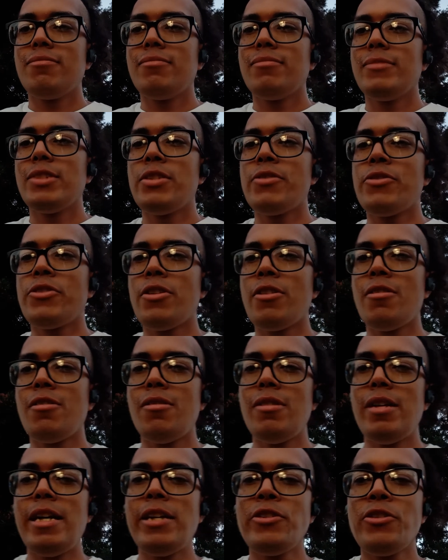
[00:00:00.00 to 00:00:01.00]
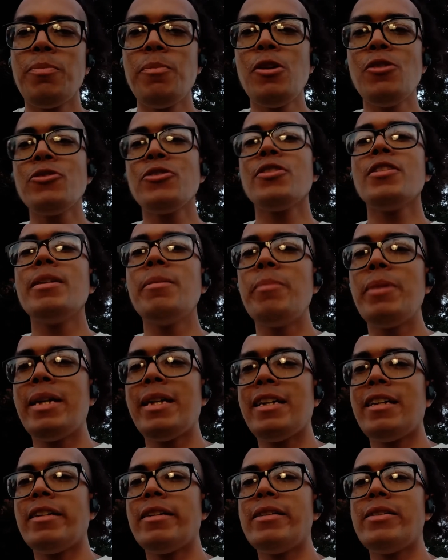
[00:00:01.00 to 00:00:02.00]
So it's mostly
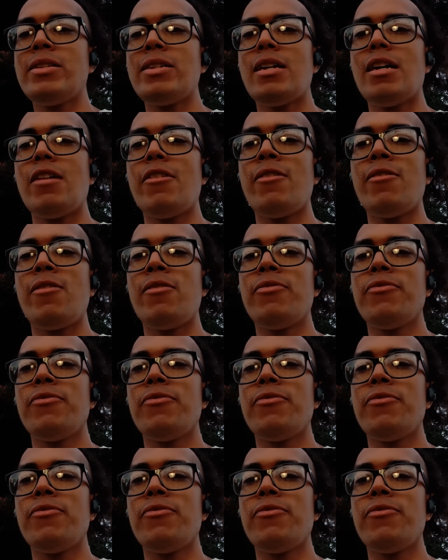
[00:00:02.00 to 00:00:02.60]
because of,